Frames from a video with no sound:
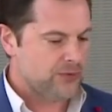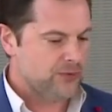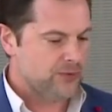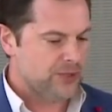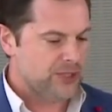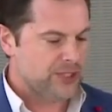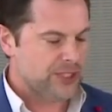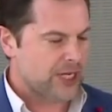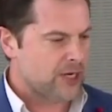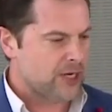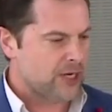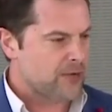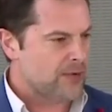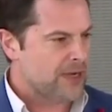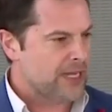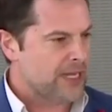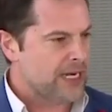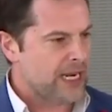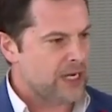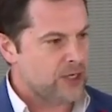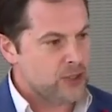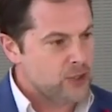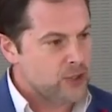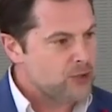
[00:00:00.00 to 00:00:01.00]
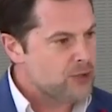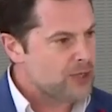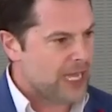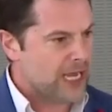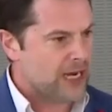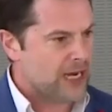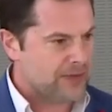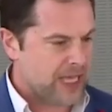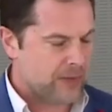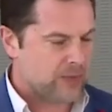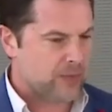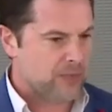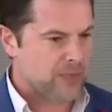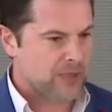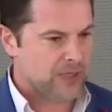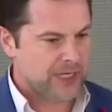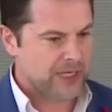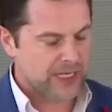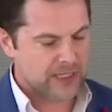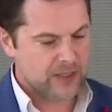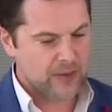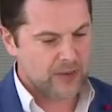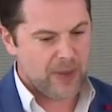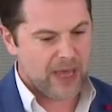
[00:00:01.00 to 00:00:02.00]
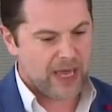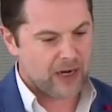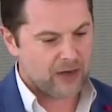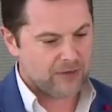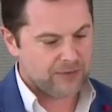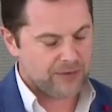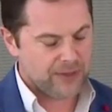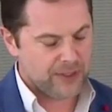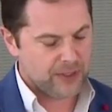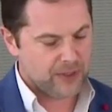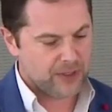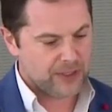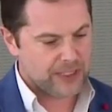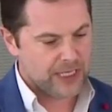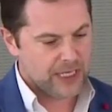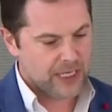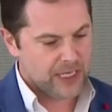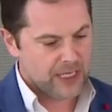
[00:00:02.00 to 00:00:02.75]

generate a new kind of capability on the battlefield,